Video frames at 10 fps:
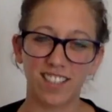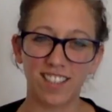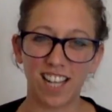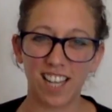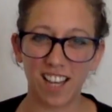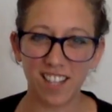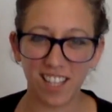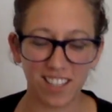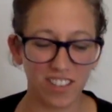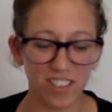exactly. I
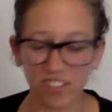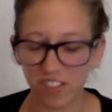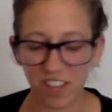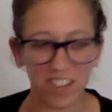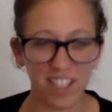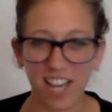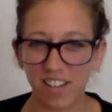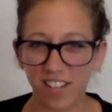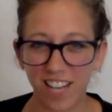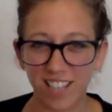think you've hit the nail
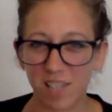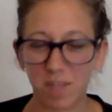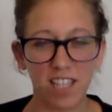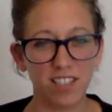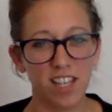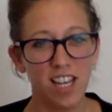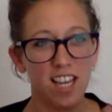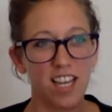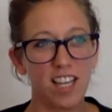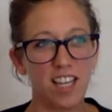on the head there, because
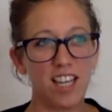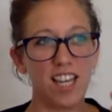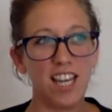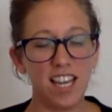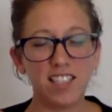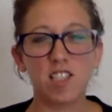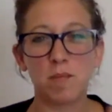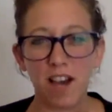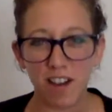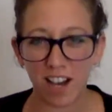it's
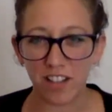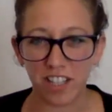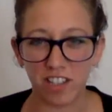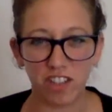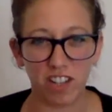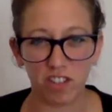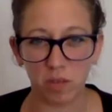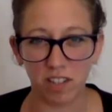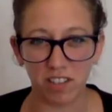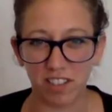about how you're going to change the
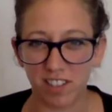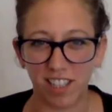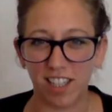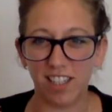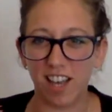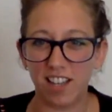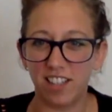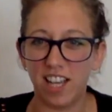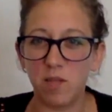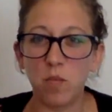world, isn't it? And
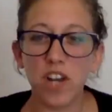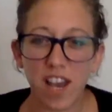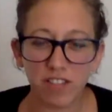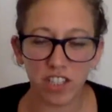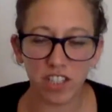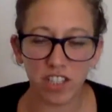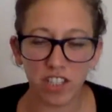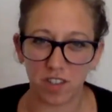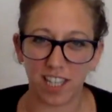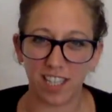in whatever
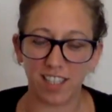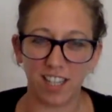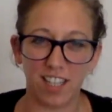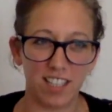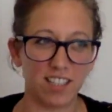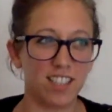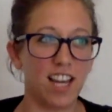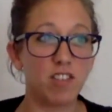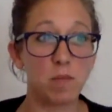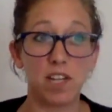you're doing, it doesn't
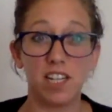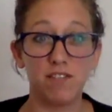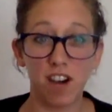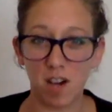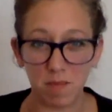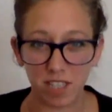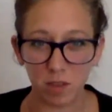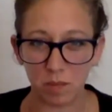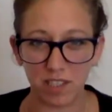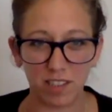have to be an
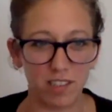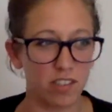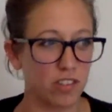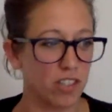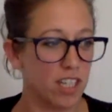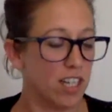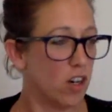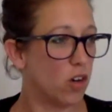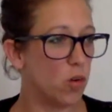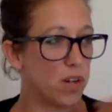environmental business or
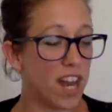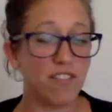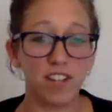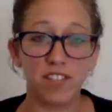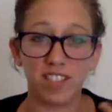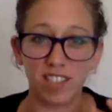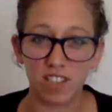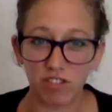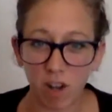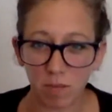whatever. If it's
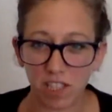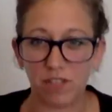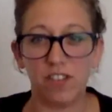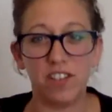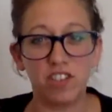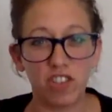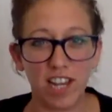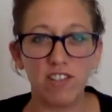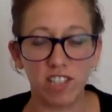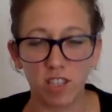disruptive, if it's
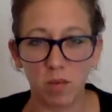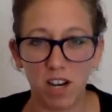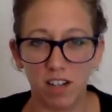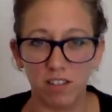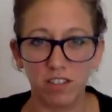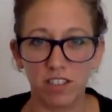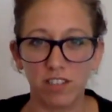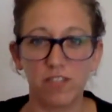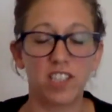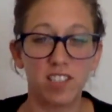changing the world
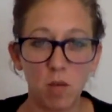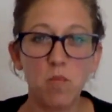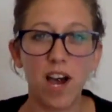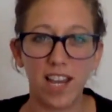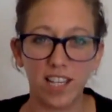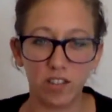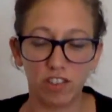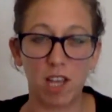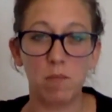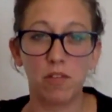for some way,
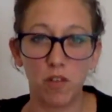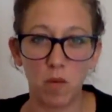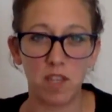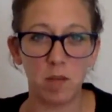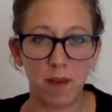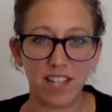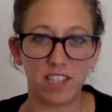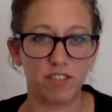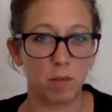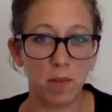shape or form in the
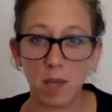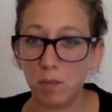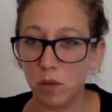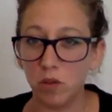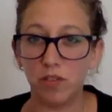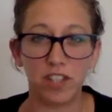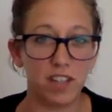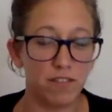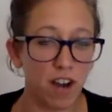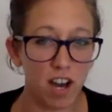better for people, for
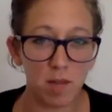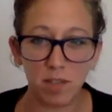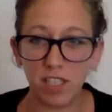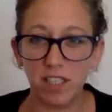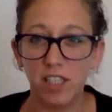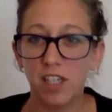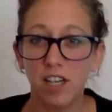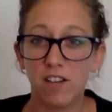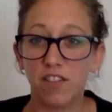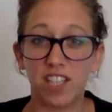the environment,
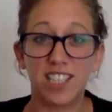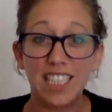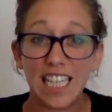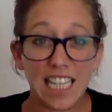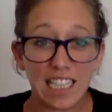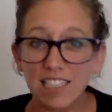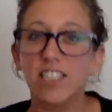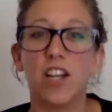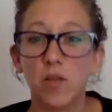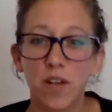for the seas,
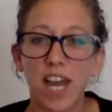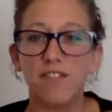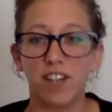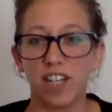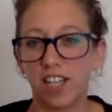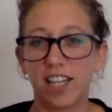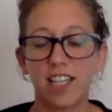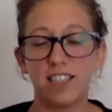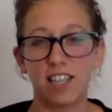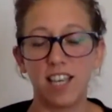you know, whatever, like
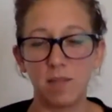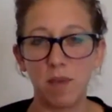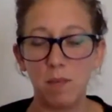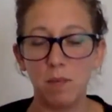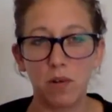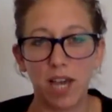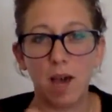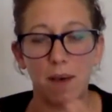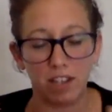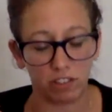people will
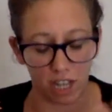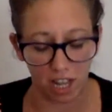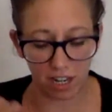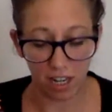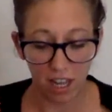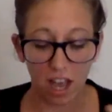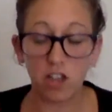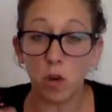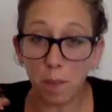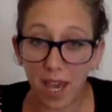get passionate,
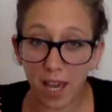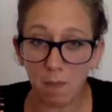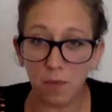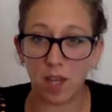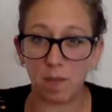and you'll pick up on